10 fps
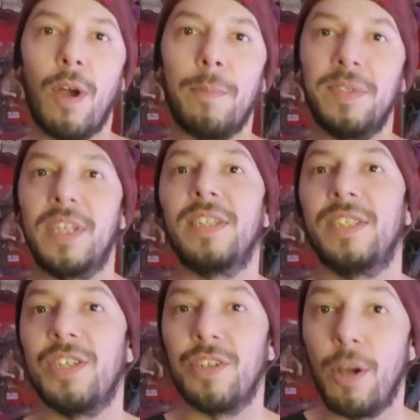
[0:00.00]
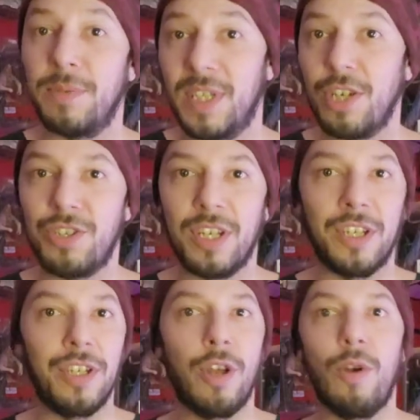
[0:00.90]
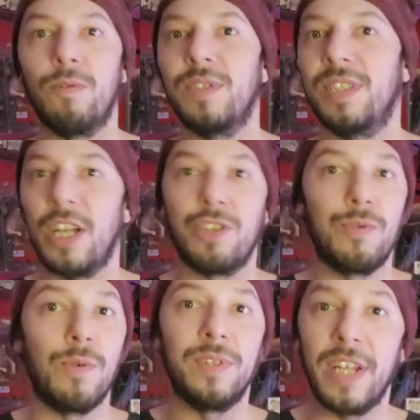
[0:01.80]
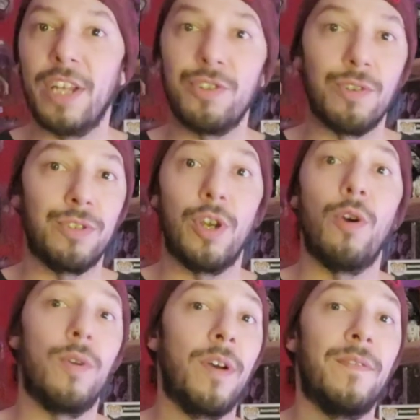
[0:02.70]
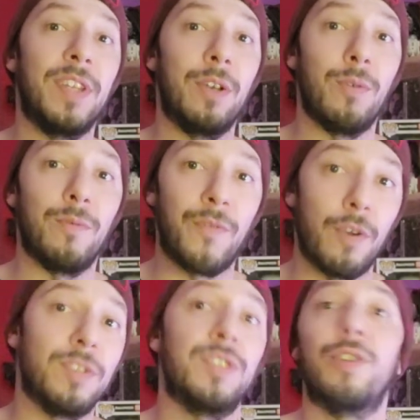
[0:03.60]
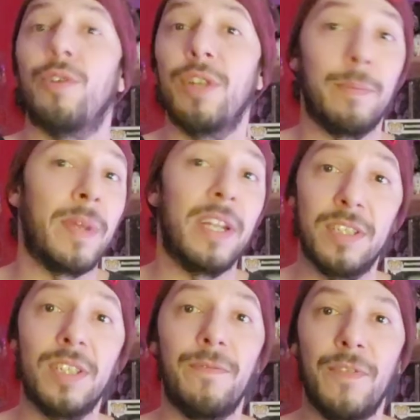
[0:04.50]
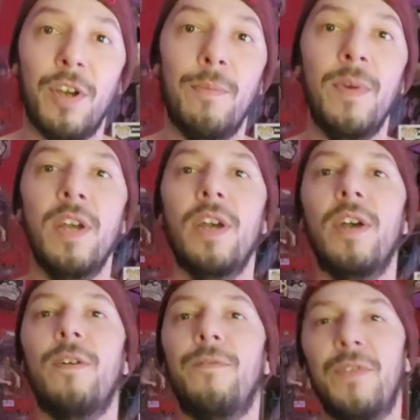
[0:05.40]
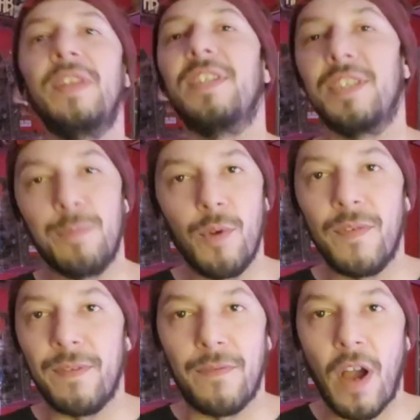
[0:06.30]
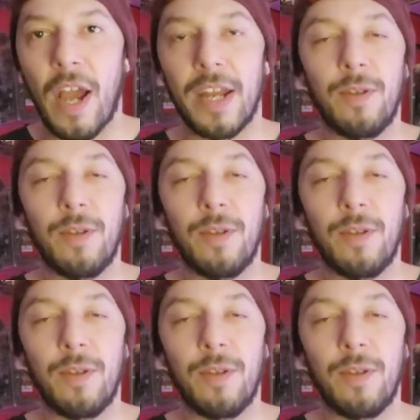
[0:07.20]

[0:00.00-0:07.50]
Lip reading: obsession, you know, sexual nature tone of the first 30 minutes of the film fit this movie fine.